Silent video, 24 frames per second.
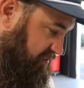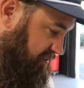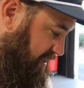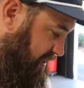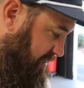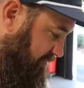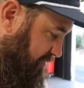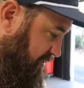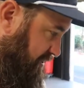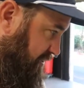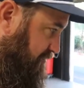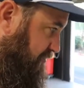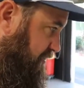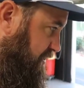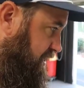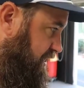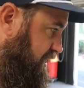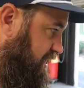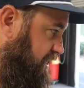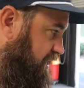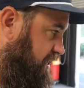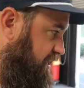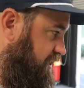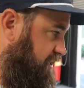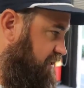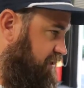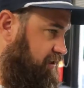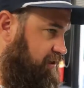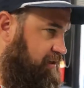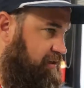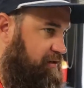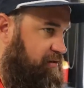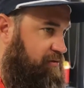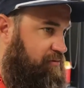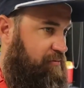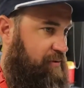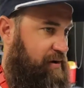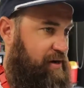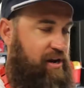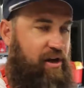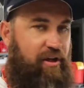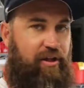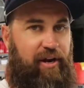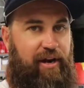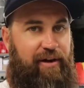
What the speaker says: That way we know